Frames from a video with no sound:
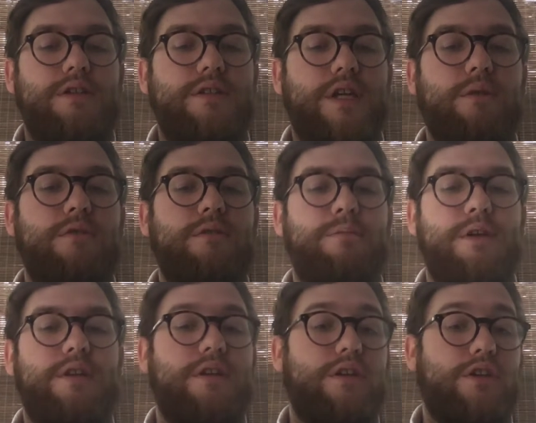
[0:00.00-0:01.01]
is going to
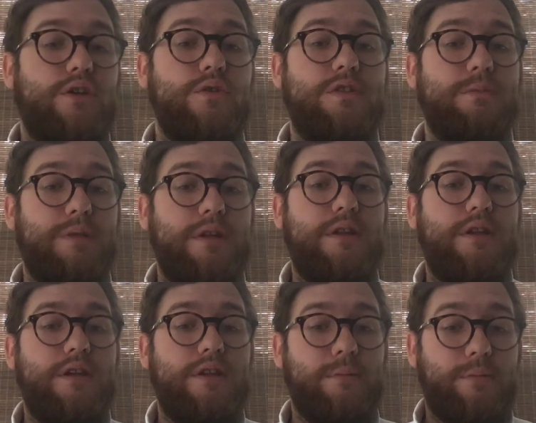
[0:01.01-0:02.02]
be the
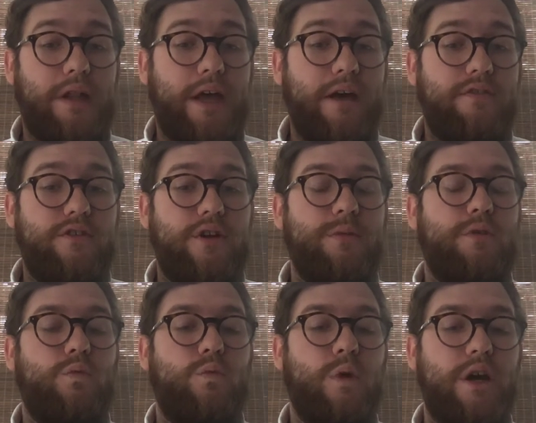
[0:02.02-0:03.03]
usability of the platform
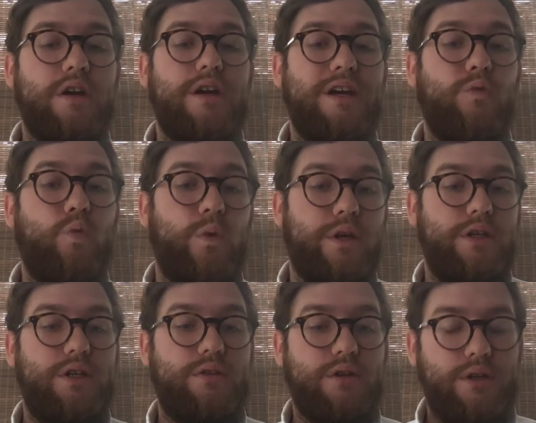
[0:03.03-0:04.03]
and where and when
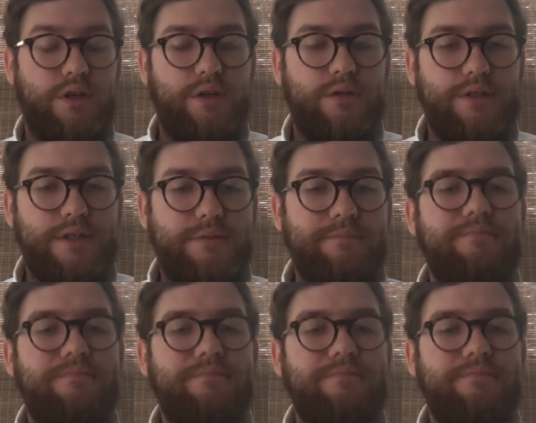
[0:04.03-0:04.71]
you can use it.